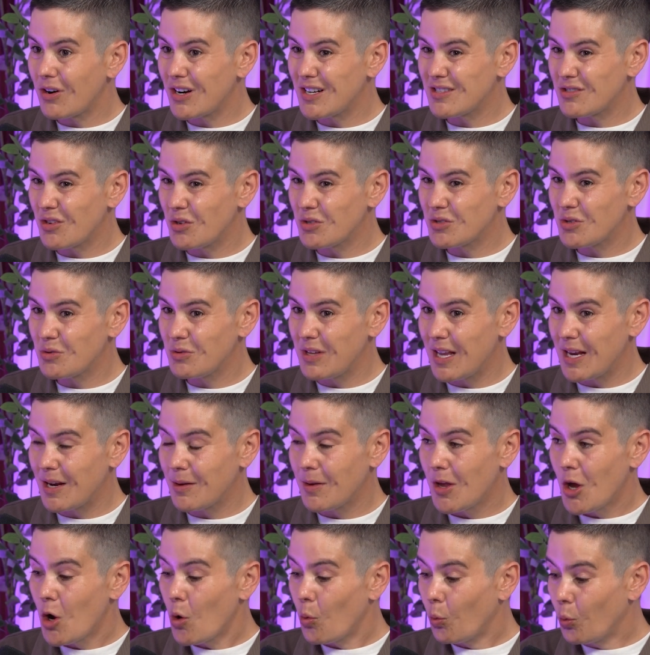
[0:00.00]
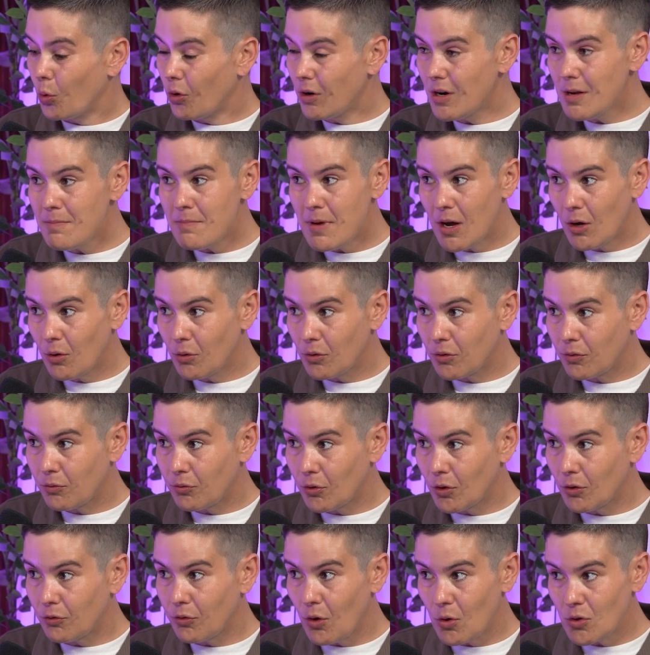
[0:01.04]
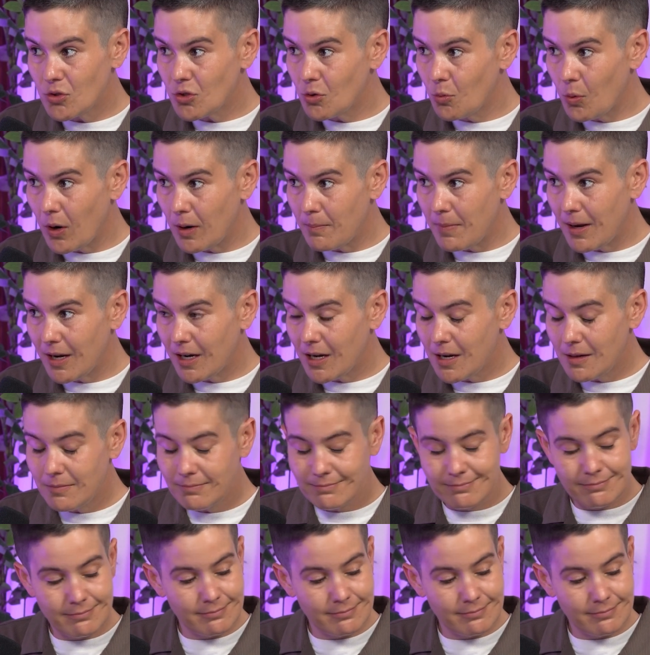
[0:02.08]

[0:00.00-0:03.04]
And it's also like word of mouth for folks who wear makeup.